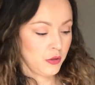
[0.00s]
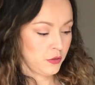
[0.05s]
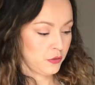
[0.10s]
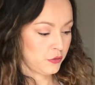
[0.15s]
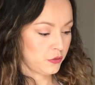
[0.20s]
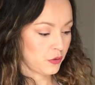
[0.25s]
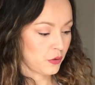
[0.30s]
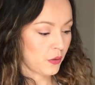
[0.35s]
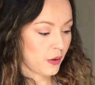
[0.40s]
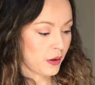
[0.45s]

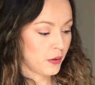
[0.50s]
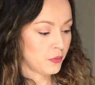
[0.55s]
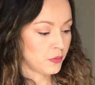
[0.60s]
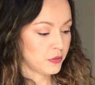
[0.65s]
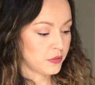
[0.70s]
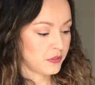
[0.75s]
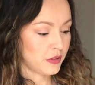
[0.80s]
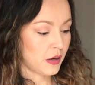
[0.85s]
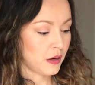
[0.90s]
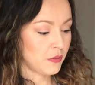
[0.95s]
So I will
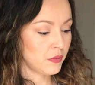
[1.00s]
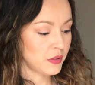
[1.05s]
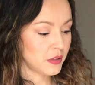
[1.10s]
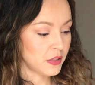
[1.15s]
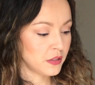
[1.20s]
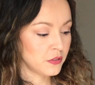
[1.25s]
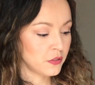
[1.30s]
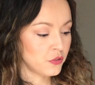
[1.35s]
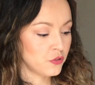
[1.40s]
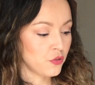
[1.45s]
set
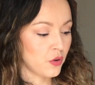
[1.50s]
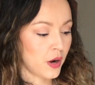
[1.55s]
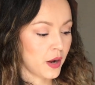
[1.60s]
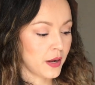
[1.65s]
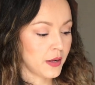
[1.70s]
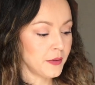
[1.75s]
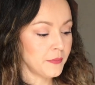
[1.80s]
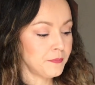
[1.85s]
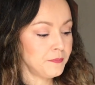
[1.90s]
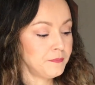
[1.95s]
everything to
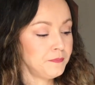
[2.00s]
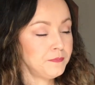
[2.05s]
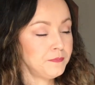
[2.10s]
dry.